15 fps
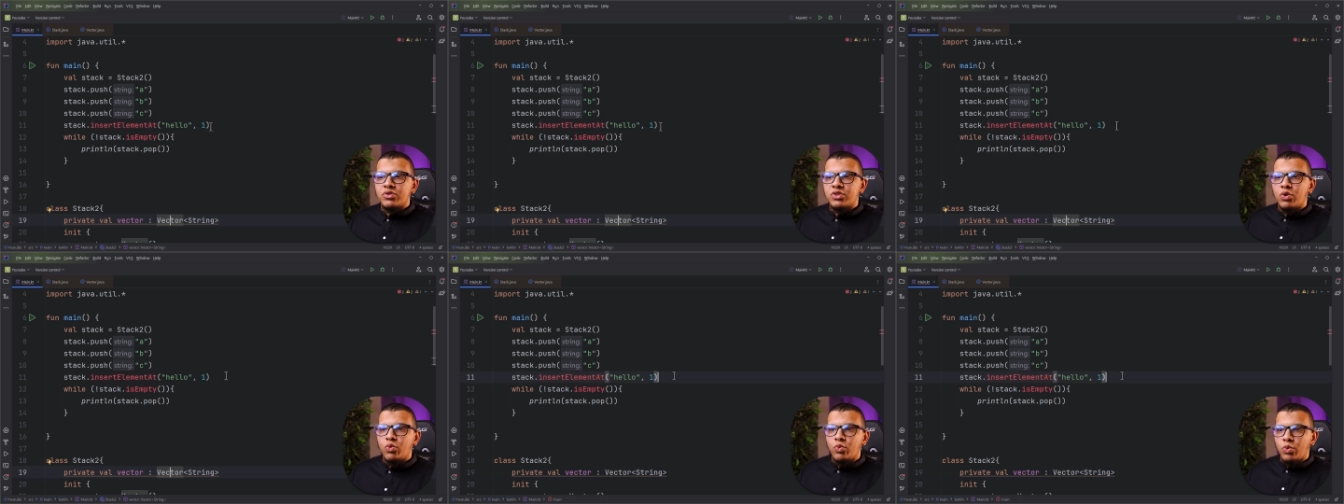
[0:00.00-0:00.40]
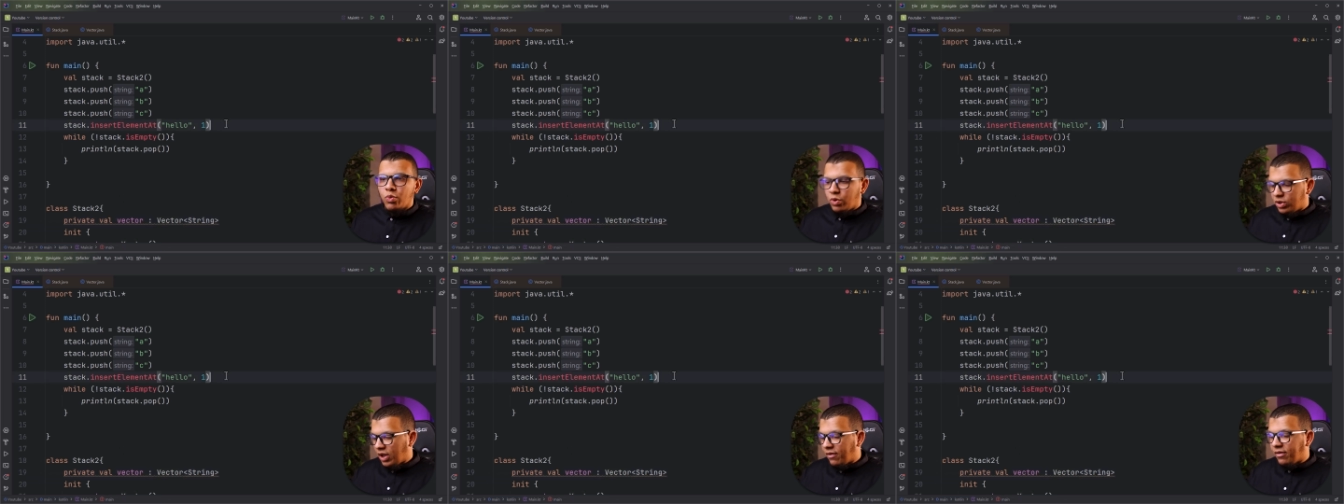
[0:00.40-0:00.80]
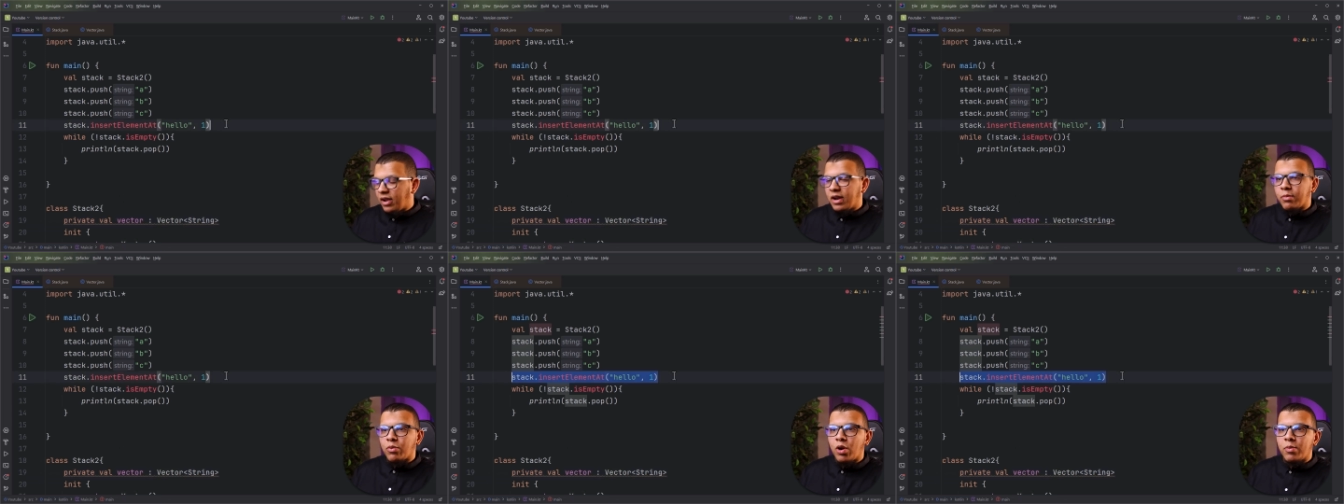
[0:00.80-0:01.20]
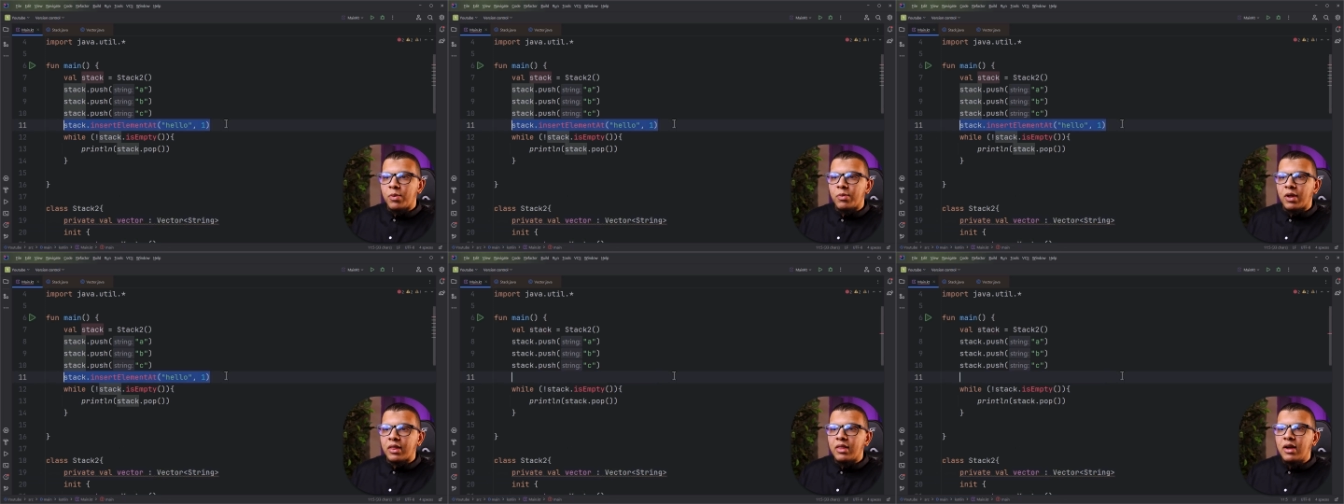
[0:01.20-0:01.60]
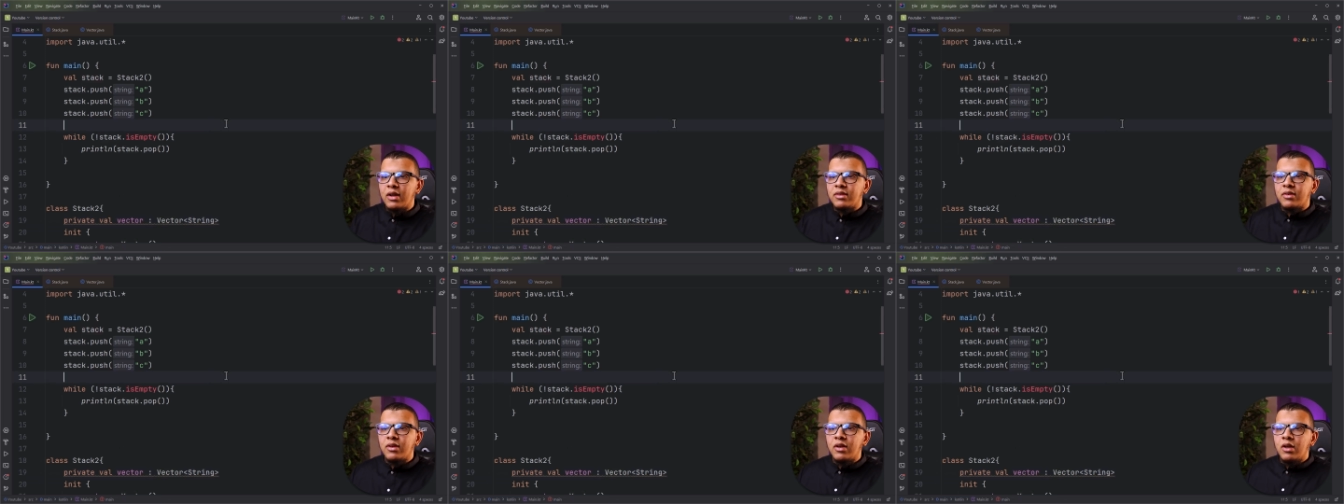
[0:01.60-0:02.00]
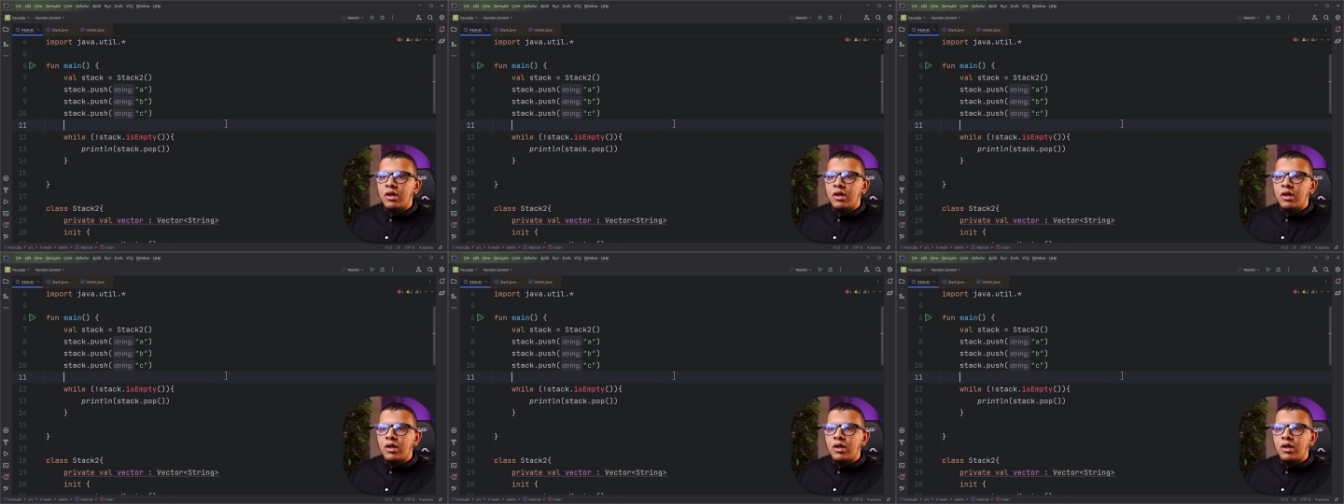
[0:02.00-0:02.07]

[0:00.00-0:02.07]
So we won't have any problems like that.